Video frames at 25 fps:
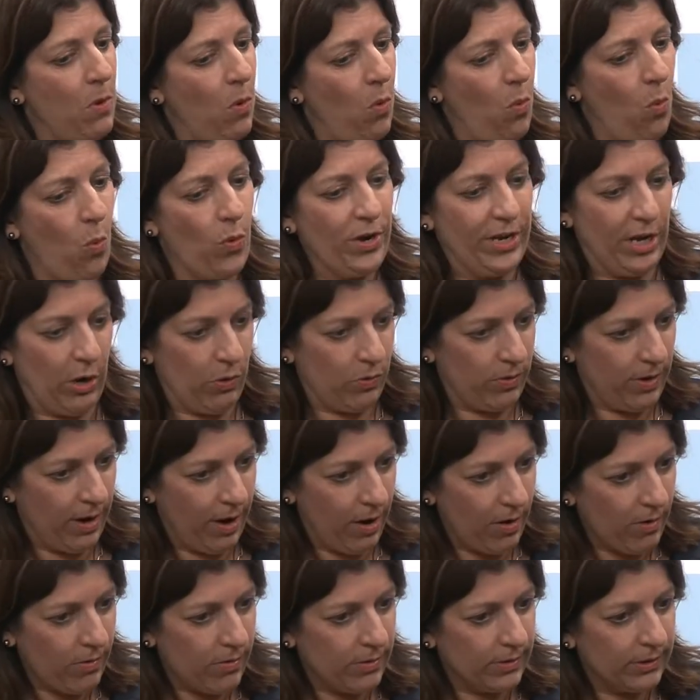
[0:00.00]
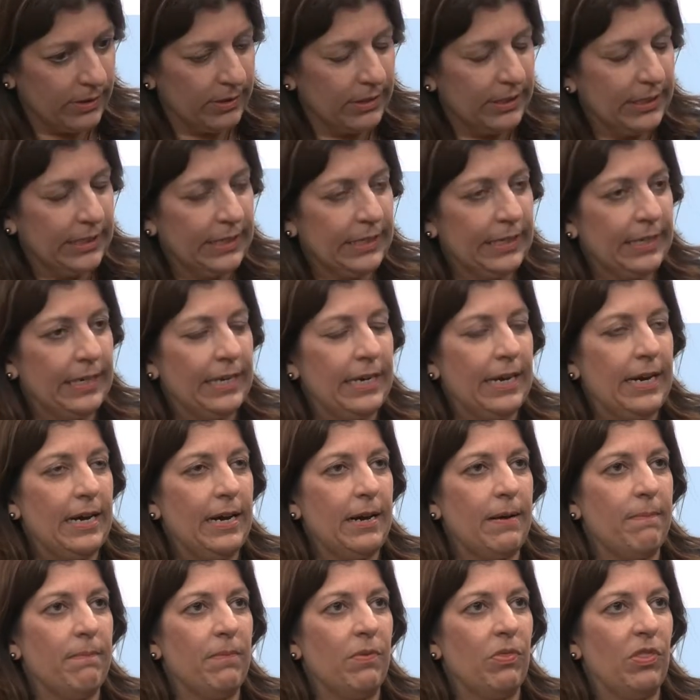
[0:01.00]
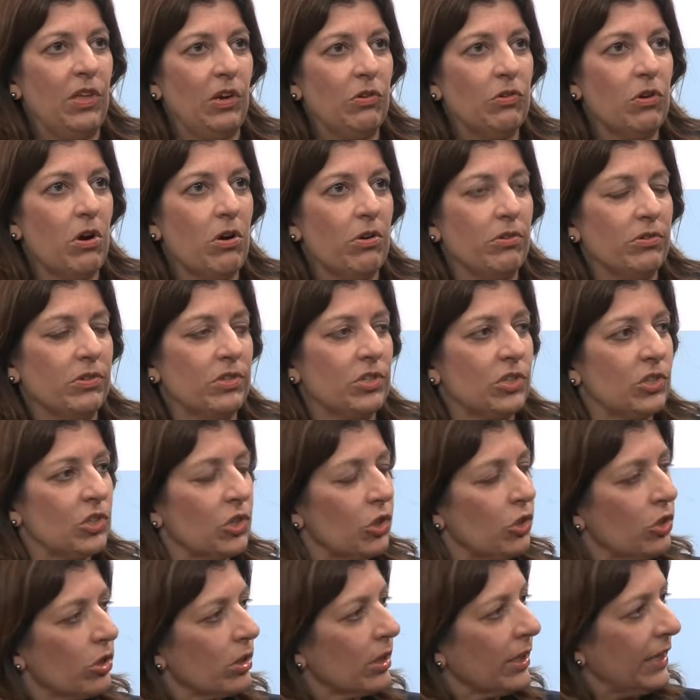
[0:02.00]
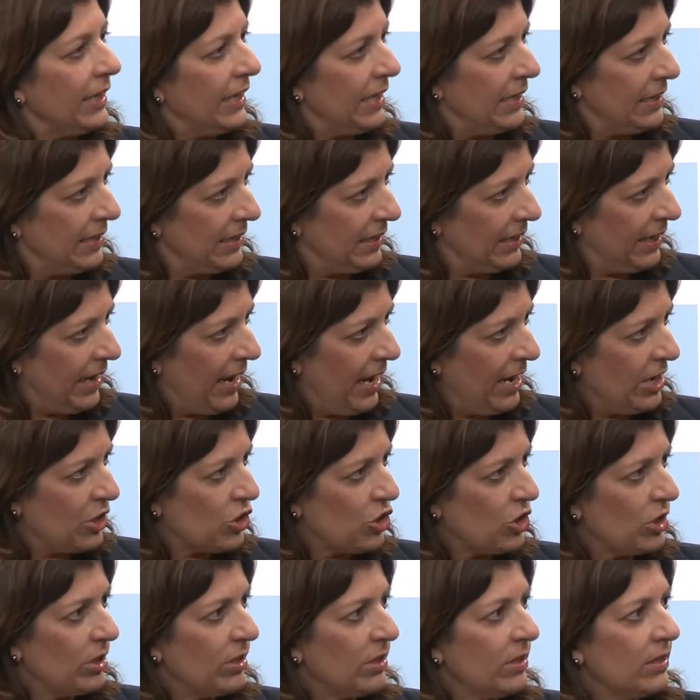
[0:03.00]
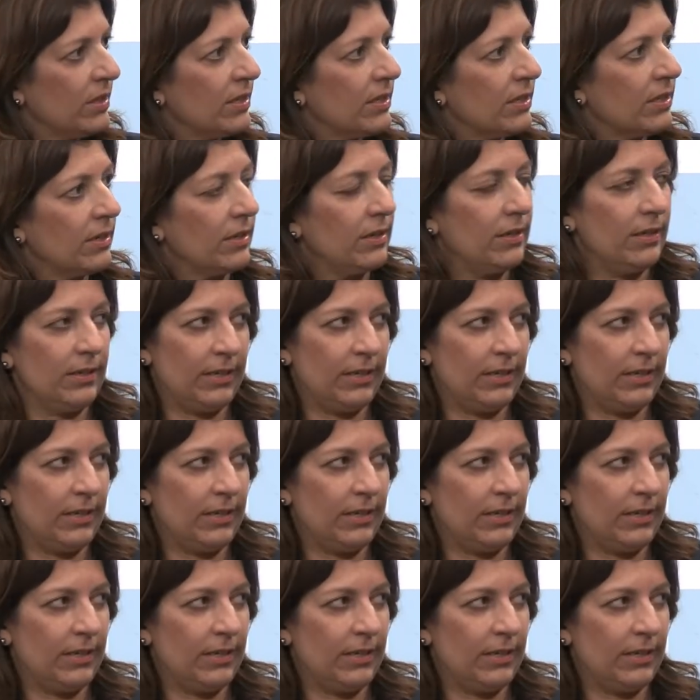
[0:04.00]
we don't know. There are certainly indications.